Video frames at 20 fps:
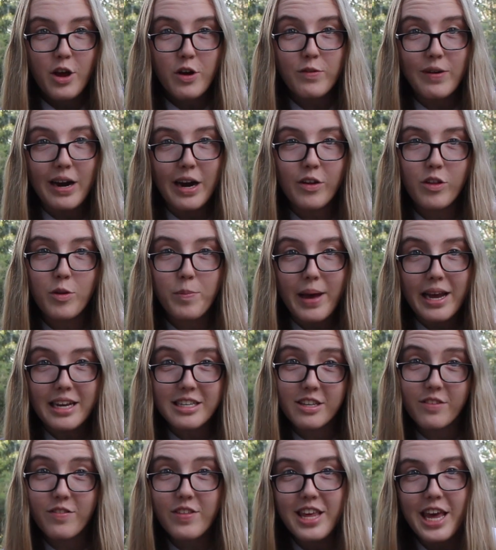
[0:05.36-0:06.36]
right on the
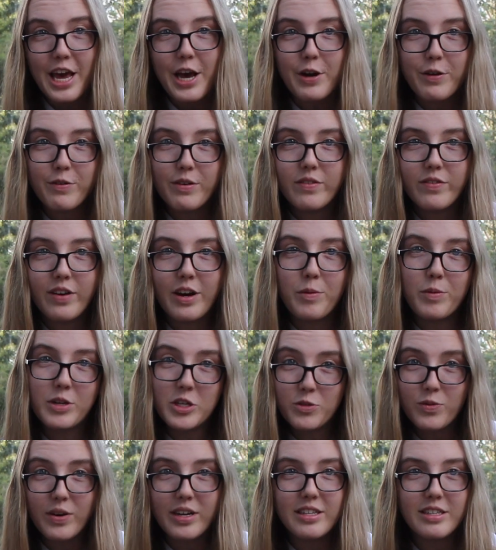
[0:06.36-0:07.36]
banks of the Yarra River,
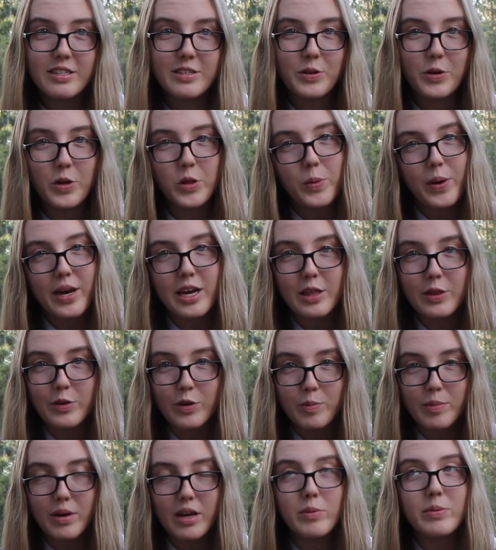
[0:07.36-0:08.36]
which runs all the way
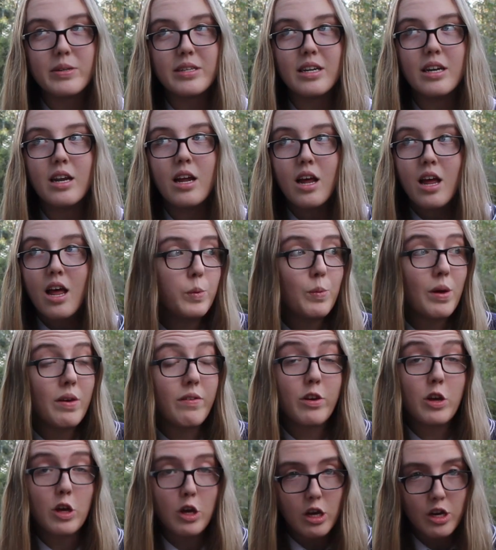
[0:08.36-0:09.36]
through Melbourne. We have
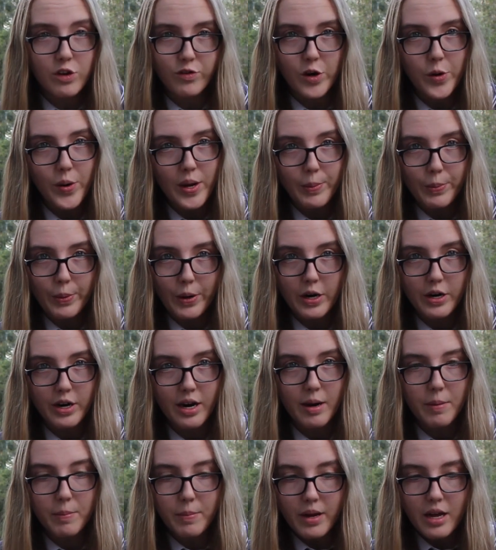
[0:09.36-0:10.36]
a huge rowing
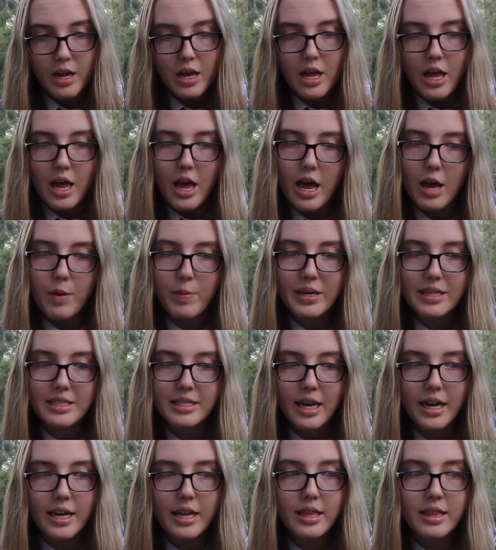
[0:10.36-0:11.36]
program, and we
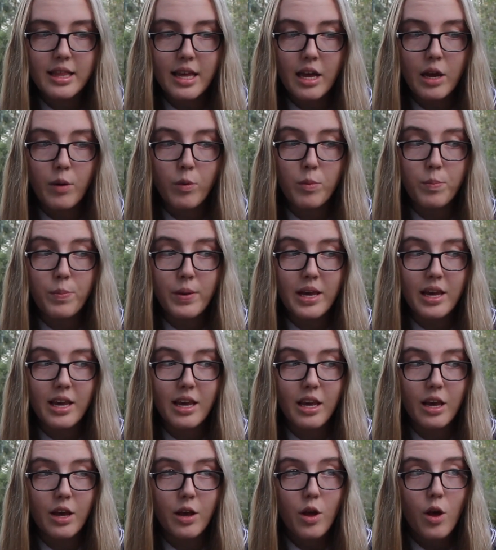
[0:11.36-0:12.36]
decided that it would
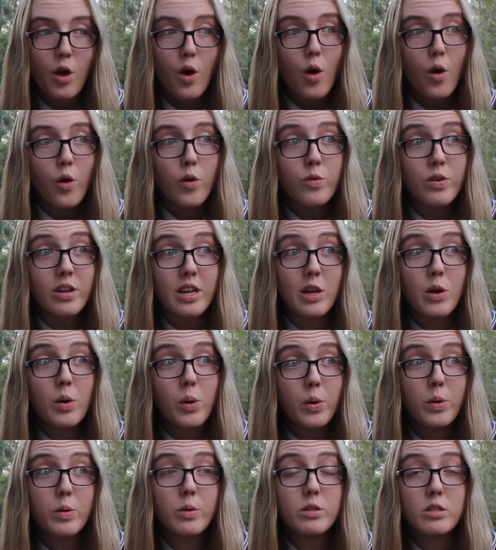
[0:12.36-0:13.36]
be really
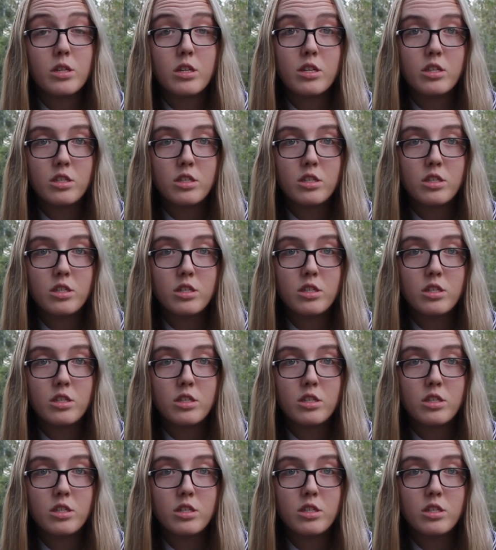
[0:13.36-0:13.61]
cool to